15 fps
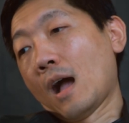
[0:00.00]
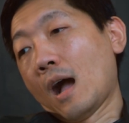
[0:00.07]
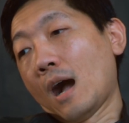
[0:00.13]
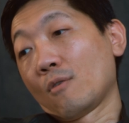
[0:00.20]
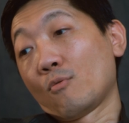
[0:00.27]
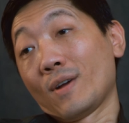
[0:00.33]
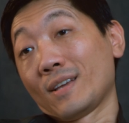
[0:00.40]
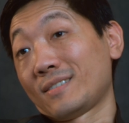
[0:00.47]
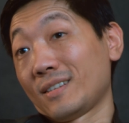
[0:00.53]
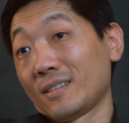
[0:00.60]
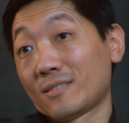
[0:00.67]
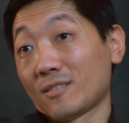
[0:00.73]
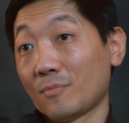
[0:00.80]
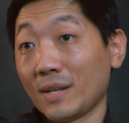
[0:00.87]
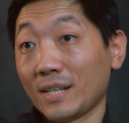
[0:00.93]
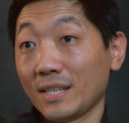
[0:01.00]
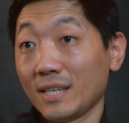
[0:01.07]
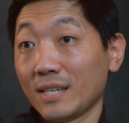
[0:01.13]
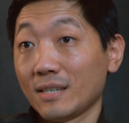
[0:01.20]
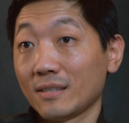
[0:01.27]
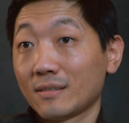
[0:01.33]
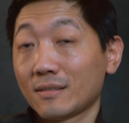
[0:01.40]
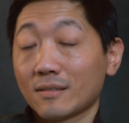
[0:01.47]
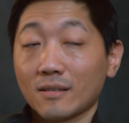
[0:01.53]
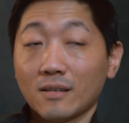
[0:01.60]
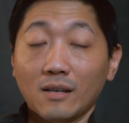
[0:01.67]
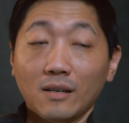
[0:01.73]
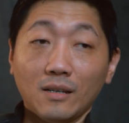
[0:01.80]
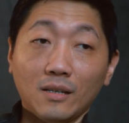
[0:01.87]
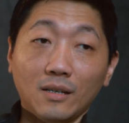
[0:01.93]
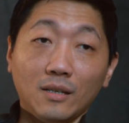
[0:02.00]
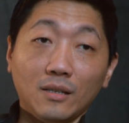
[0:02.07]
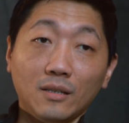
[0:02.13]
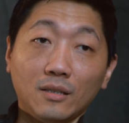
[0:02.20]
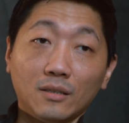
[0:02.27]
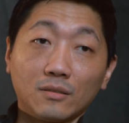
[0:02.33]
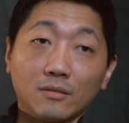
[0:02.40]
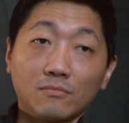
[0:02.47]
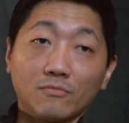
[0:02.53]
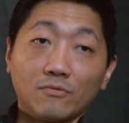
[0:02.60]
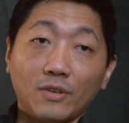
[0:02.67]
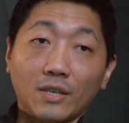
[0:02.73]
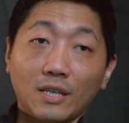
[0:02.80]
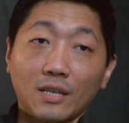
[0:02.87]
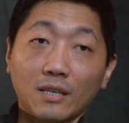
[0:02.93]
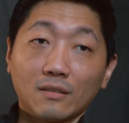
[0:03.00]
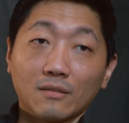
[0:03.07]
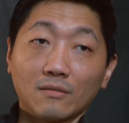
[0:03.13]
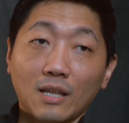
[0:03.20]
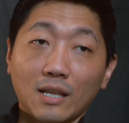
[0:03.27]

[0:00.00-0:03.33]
I wasted so many years thinking